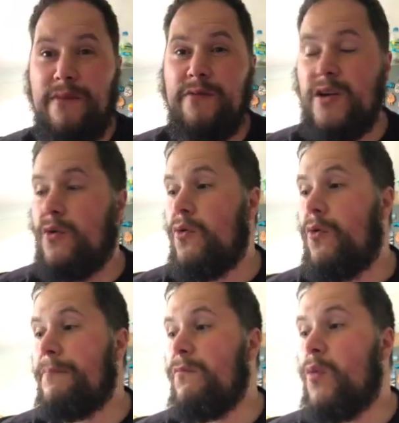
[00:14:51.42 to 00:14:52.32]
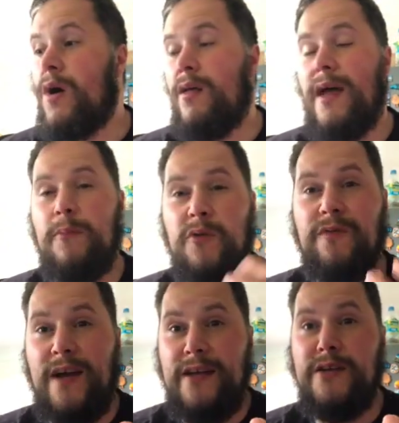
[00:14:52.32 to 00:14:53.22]
video will help you
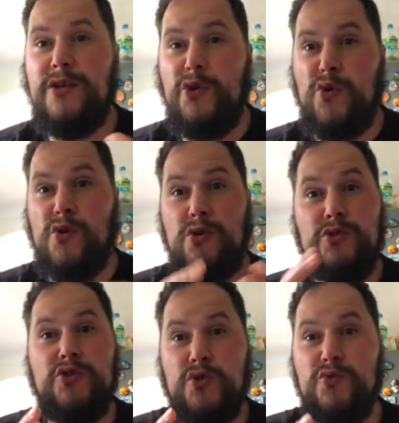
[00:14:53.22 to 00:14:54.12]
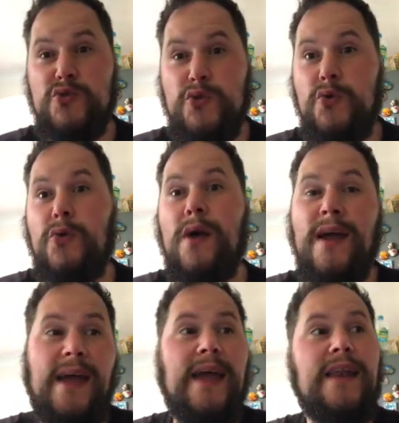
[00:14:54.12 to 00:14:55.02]
find your zone 2
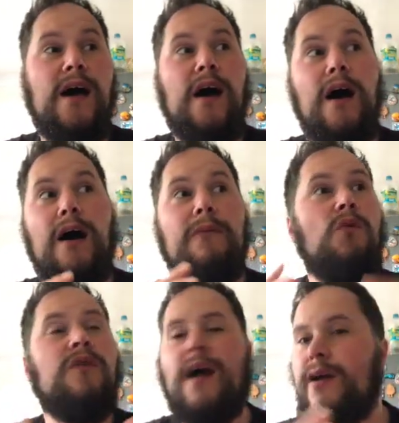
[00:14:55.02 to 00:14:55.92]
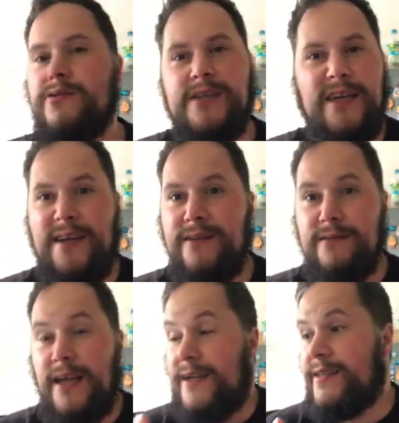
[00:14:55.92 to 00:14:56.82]
without taking
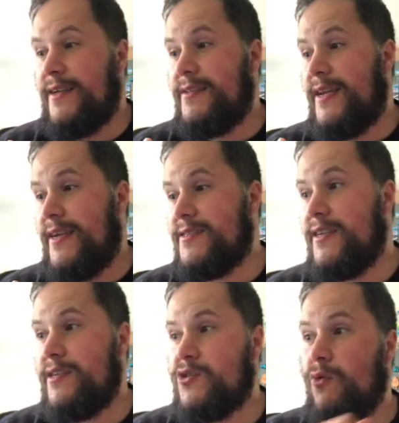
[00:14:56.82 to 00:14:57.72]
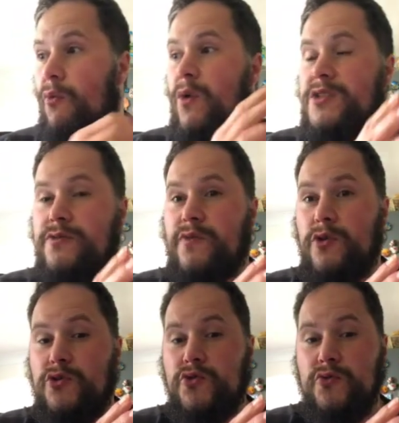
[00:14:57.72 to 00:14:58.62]
lactate testing. So once you've got
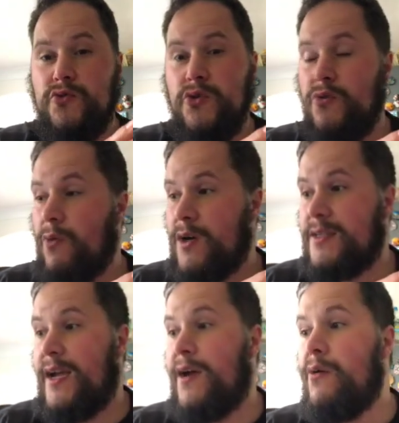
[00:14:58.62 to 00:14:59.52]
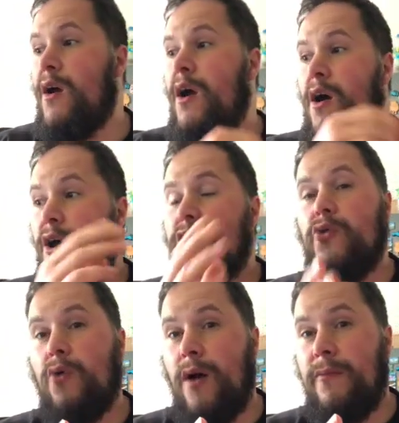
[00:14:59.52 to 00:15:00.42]
your zone 2 worked out, you
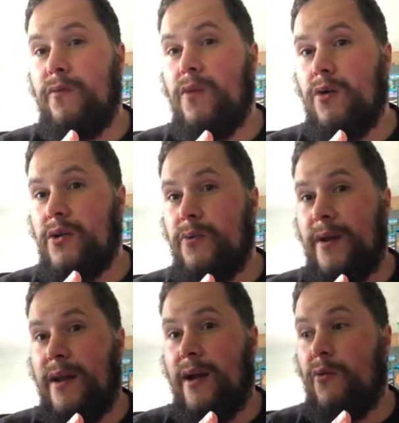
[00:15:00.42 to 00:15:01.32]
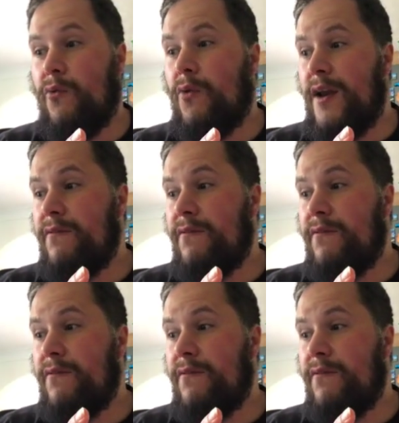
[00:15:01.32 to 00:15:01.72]
know how long you went out running